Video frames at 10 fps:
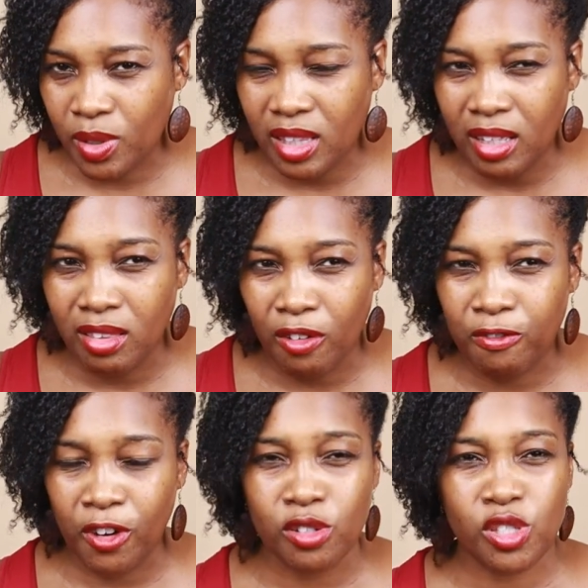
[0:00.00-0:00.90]
Within the
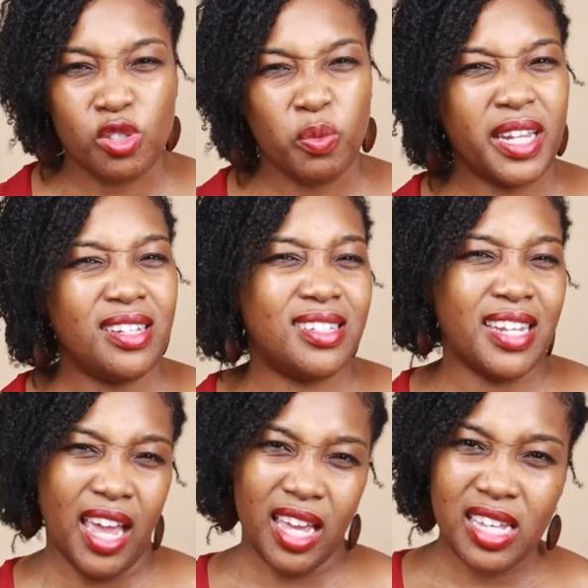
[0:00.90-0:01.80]
first three
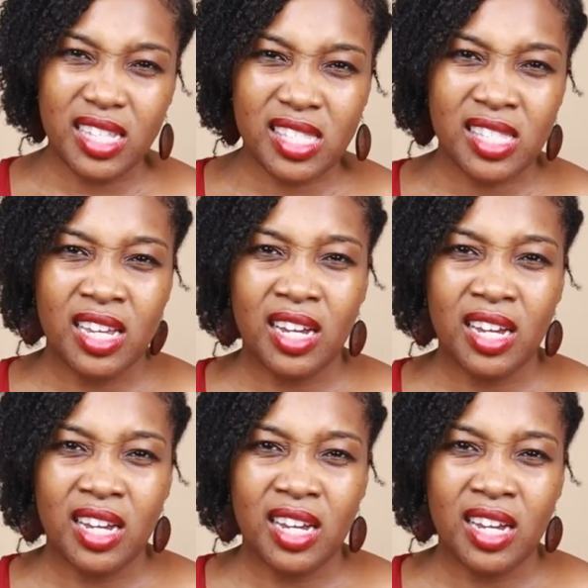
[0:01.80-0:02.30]
days,